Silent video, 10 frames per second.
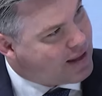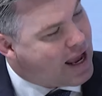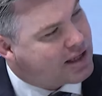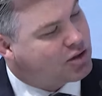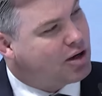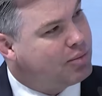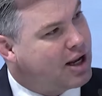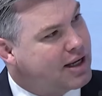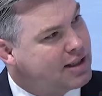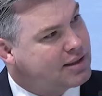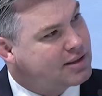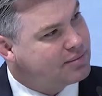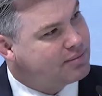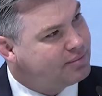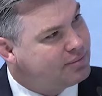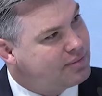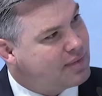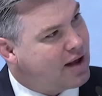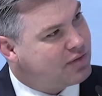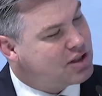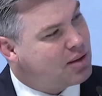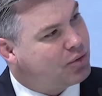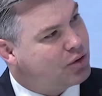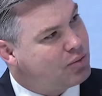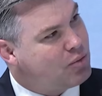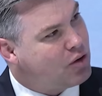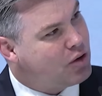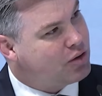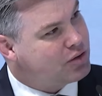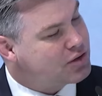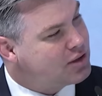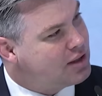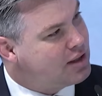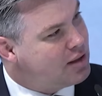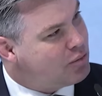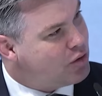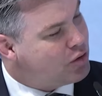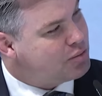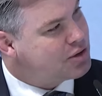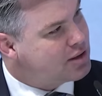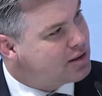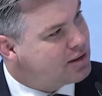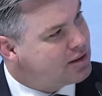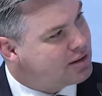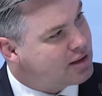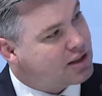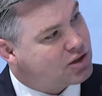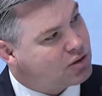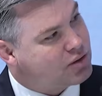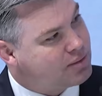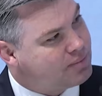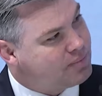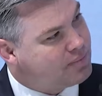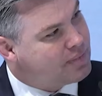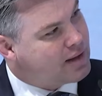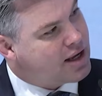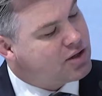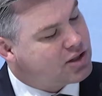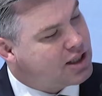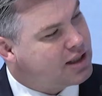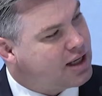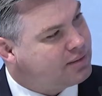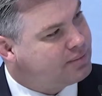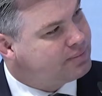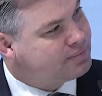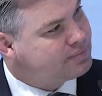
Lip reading: outside players have to jump through more hurdles, more hoops than they should. Are you seeing that?